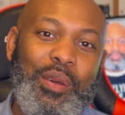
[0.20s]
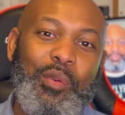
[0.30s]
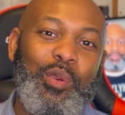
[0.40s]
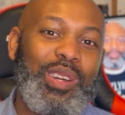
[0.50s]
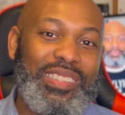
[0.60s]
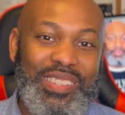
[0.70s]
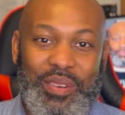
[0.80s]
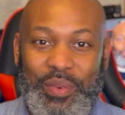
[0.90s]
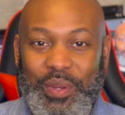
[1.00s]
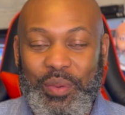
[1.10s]
What's
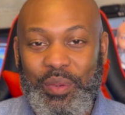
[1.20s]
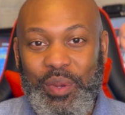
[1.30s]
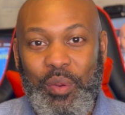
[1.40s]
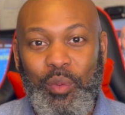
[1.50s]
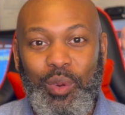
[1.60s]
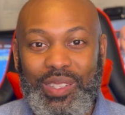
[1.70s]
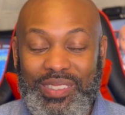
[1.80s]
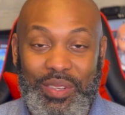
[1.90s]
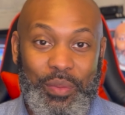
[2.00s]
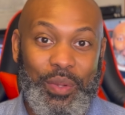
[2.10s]
going on? What's
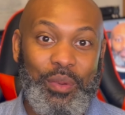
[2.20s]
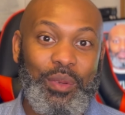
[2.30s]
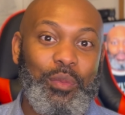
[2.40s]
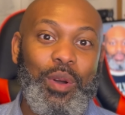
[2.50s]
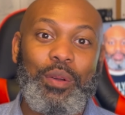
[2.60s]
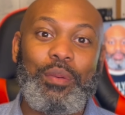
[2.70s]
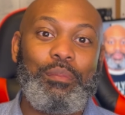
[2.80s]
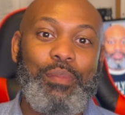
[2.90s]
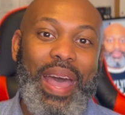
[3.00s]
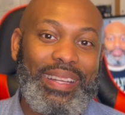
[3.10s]
going on?
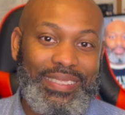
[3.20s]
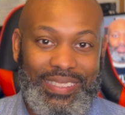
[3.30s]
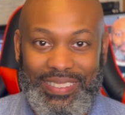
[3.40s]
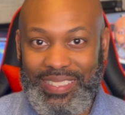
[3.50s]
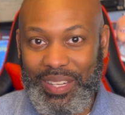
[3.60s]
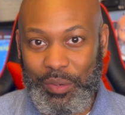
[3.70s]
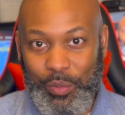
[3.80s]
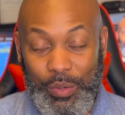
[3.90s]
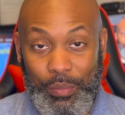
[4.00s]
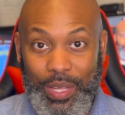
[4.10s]
Welcome back to the channel
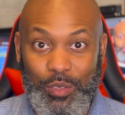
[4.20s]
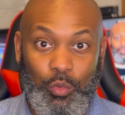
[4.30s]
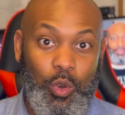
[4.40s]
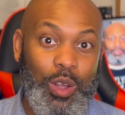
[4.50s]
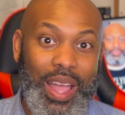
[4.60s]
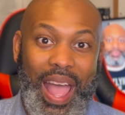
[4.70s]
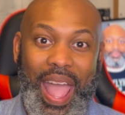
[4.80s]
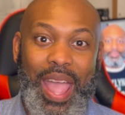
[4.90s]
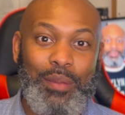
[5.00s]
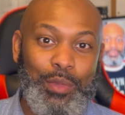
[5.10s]
One Man's Walk. I
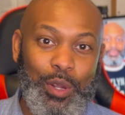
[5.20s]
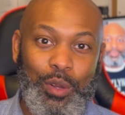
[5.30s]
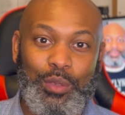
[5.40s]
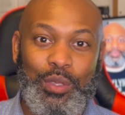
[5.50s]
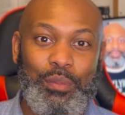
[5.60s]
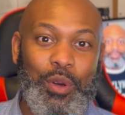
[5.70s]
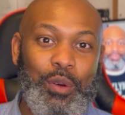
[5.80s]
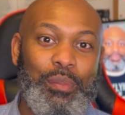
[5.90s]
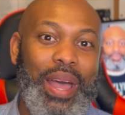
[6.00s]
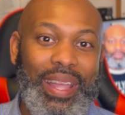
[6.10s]
am your host
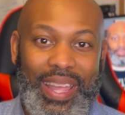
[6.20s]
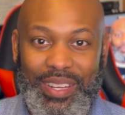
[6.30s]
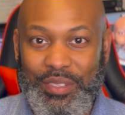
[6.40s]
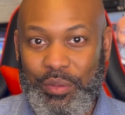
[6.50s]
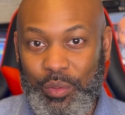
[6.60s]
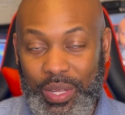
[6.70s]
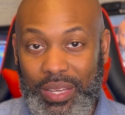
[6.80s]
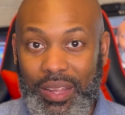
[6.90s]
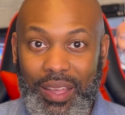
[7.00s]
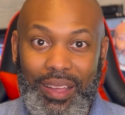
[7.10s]
Gamal back at you with
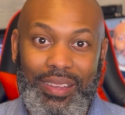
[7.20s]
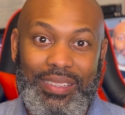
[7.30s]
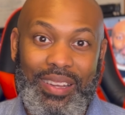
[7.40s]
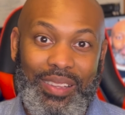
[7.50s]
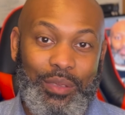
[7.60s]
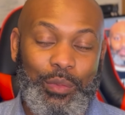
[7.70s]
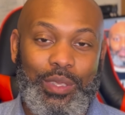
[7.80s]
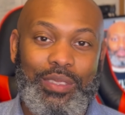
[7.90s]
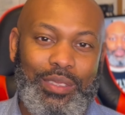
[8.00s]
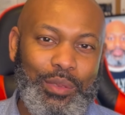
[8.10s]
another
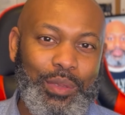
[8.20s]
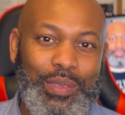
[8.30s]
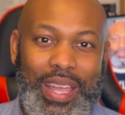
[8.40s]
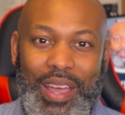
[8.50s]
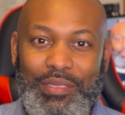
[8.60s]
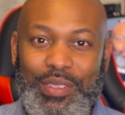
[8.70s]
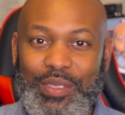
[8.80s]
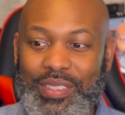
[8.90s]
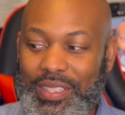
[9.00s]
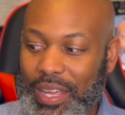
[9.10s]
one. So what do we have for you
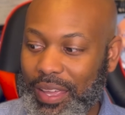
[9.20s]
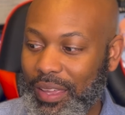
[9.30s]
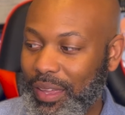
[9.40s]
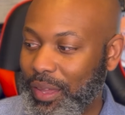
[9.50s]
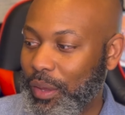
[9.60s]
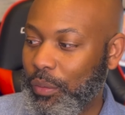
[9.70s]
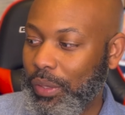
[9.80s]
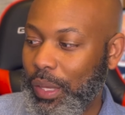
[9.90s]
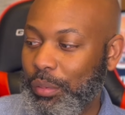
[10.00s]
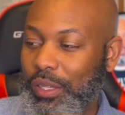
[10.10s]
today?
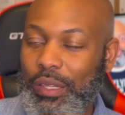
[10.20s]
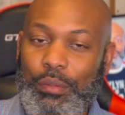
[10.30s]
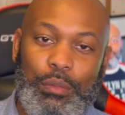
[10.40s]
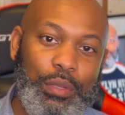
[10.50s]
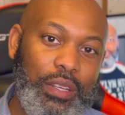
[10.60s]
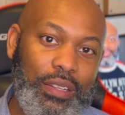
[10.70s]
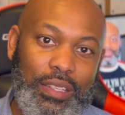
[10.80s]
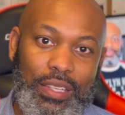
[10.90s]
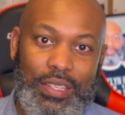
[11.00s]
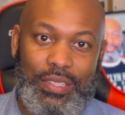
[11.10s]
Well, I picked up a pair of the
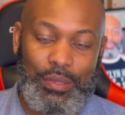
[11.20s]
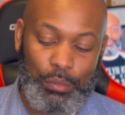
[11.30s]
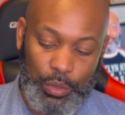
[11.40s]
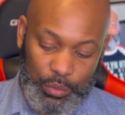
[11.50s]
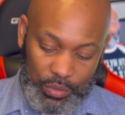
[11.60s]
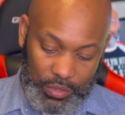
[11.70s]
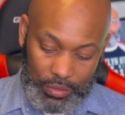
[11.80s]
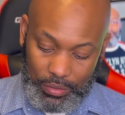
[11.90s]
Yeezy boots.